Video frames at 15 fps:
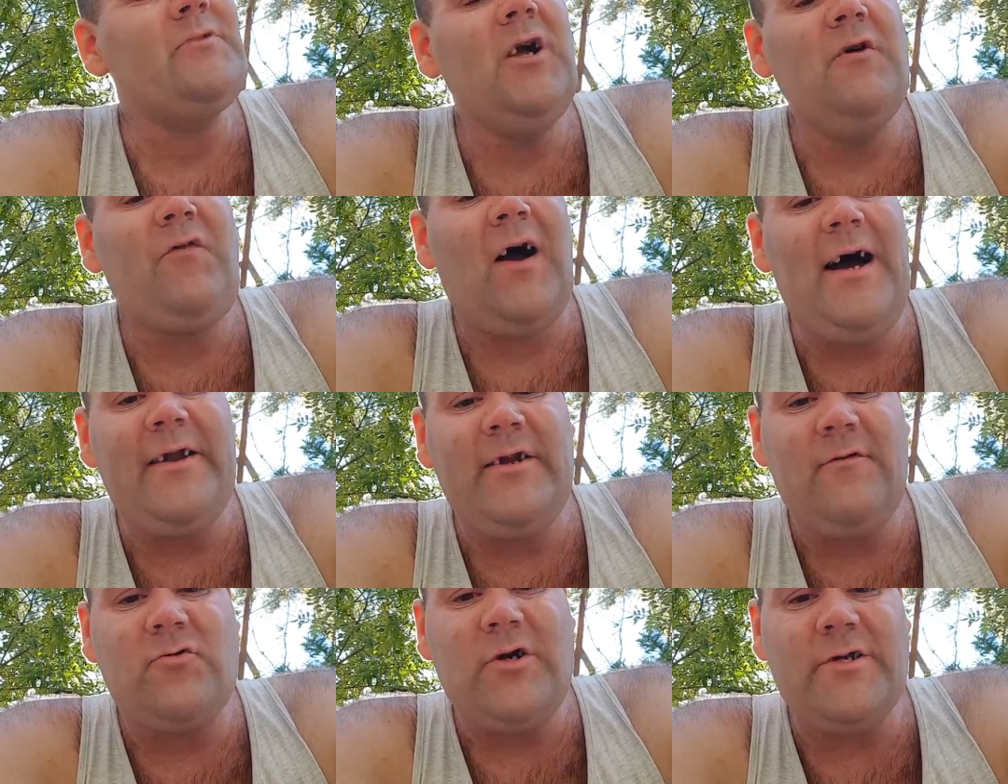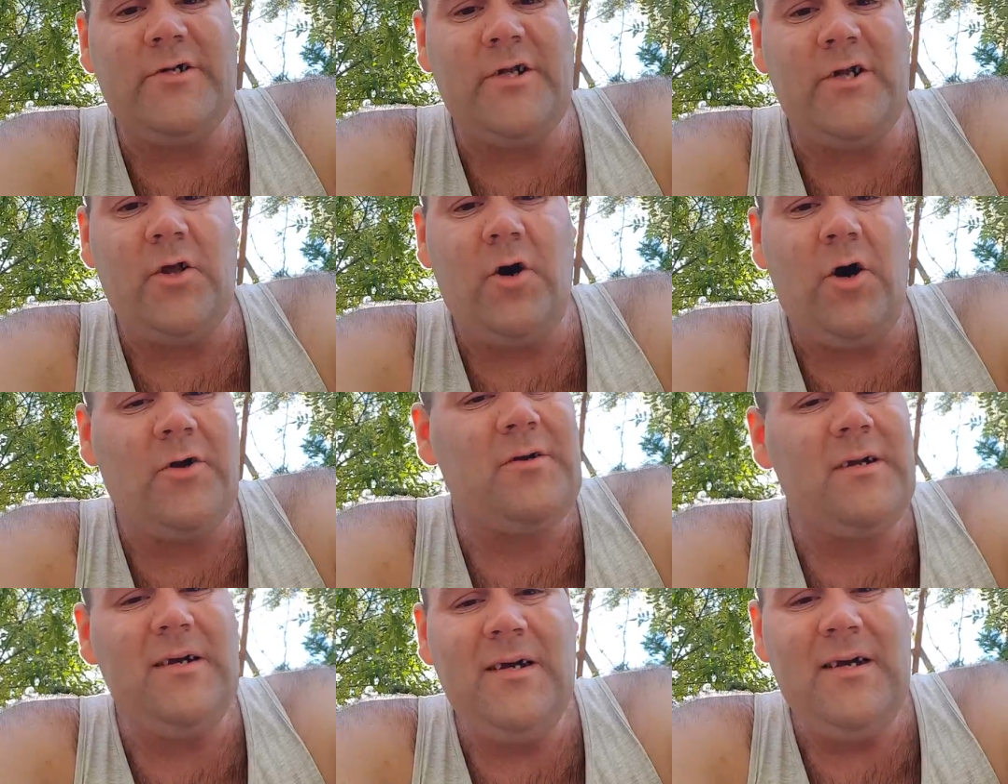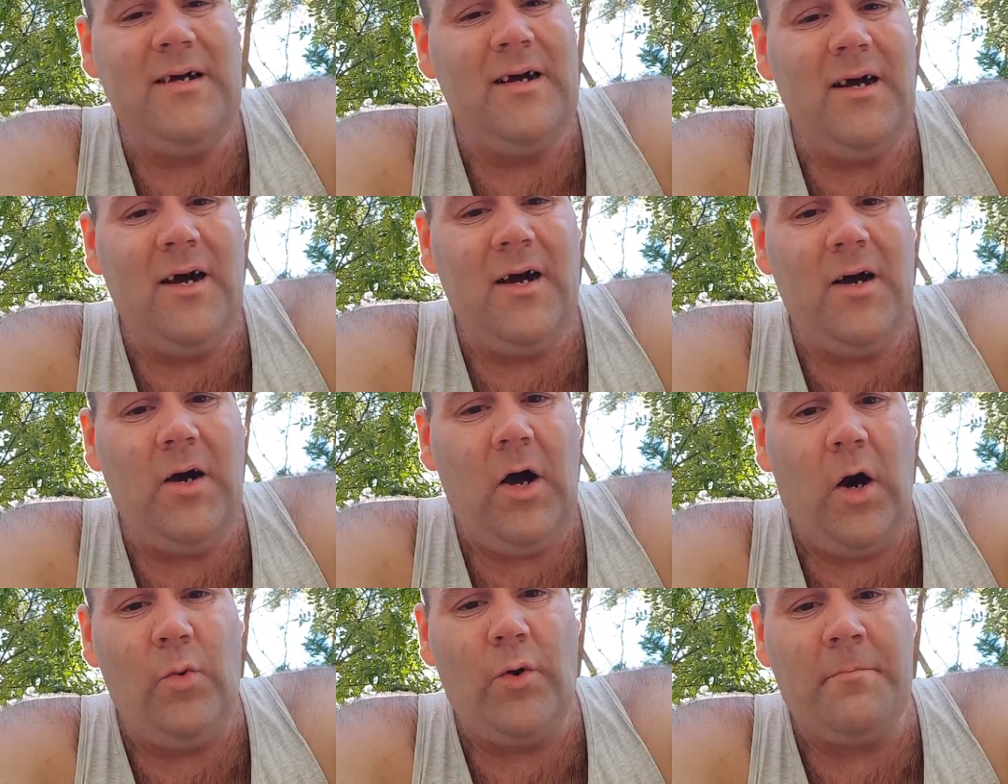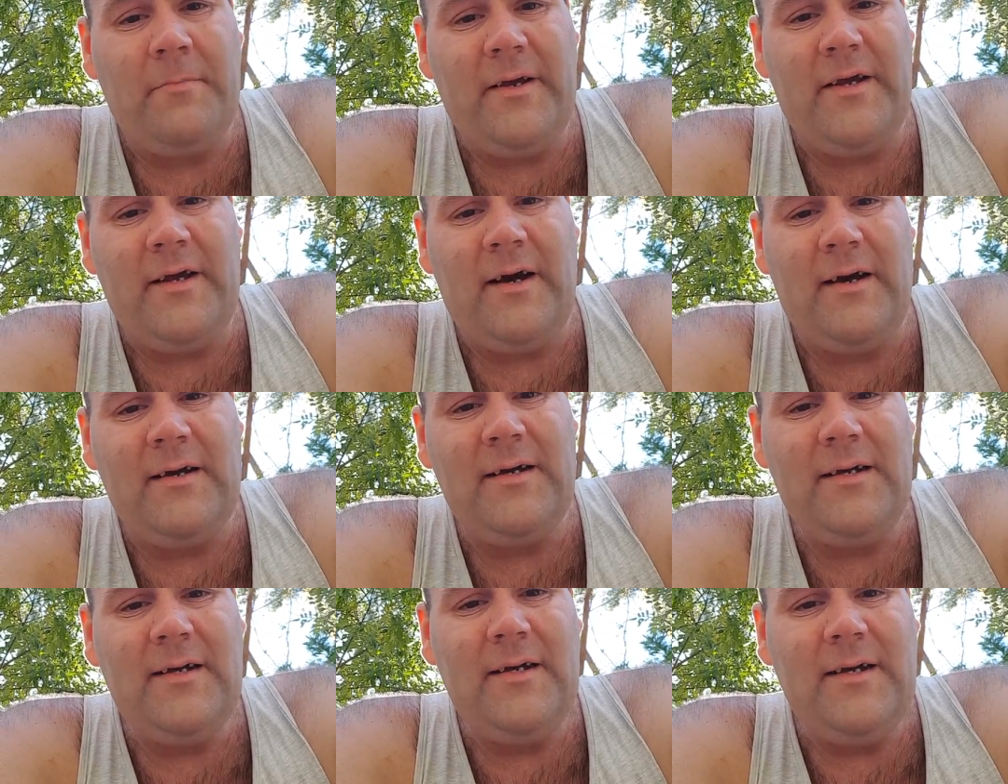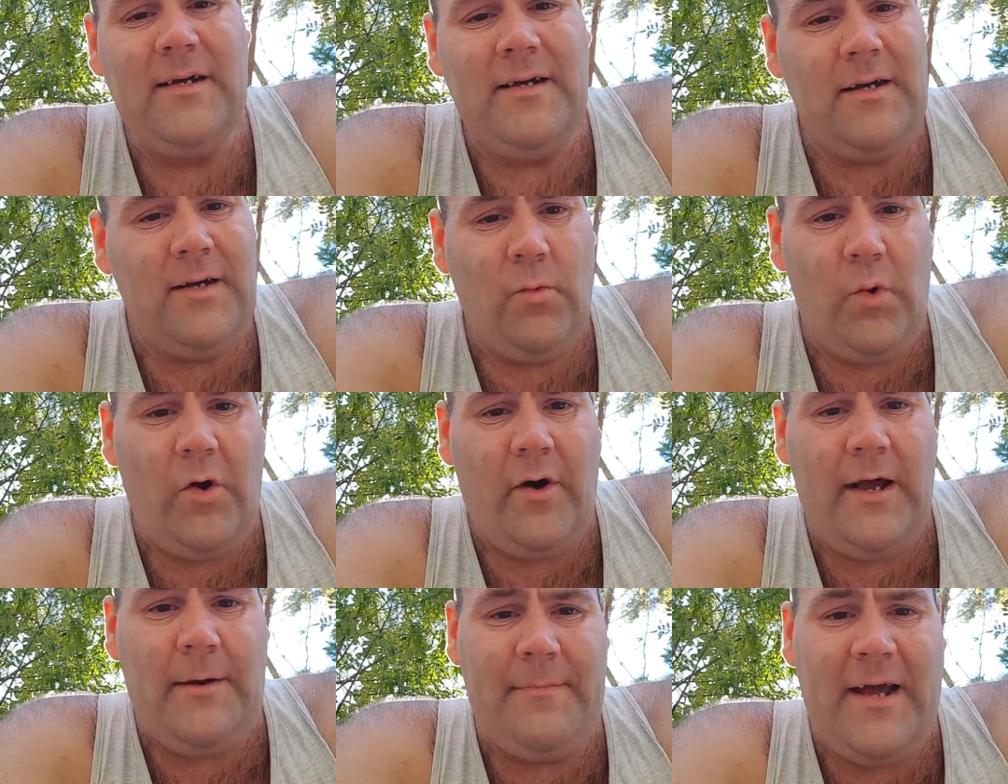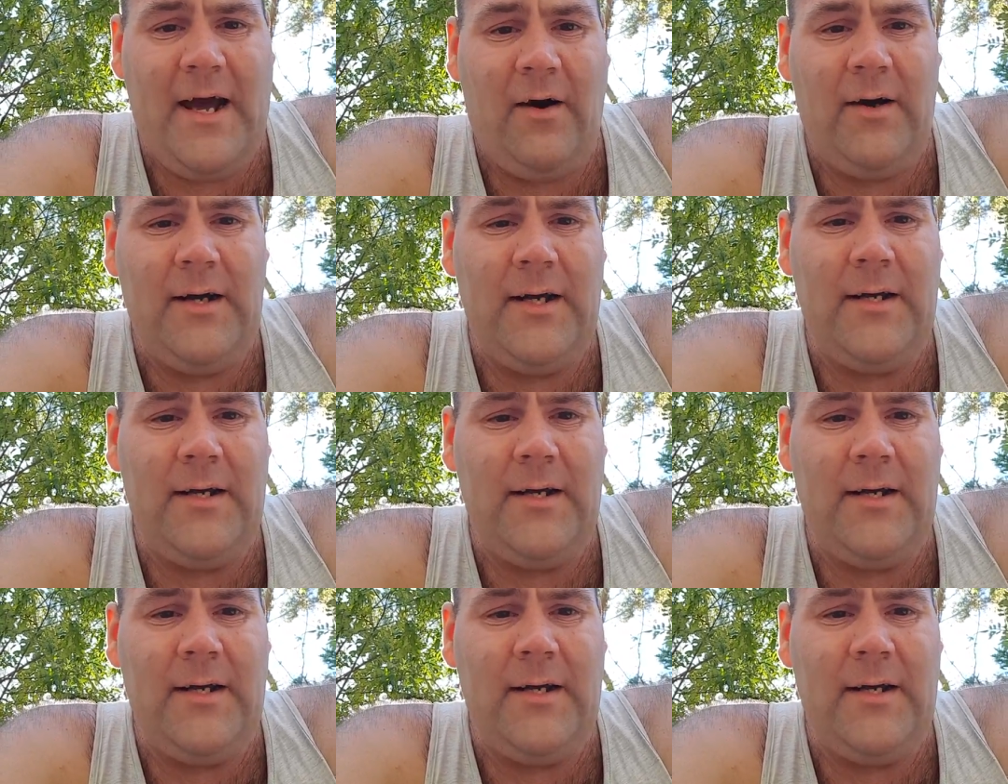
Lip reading: if I hadn't have trusted in God, I wouldn't be here where I am now.